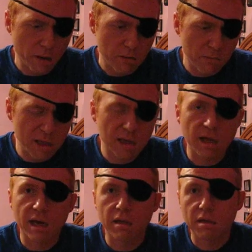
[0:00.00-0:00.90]
Wednesday
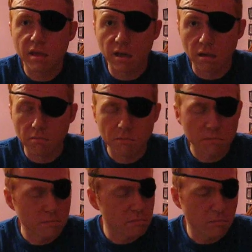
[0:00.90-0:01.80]
night, still
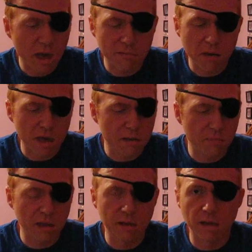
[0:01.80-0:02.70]
bad pain in the
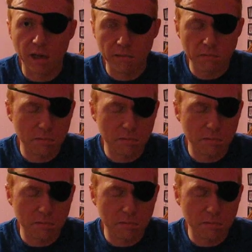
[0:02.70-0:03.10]
middle of the night.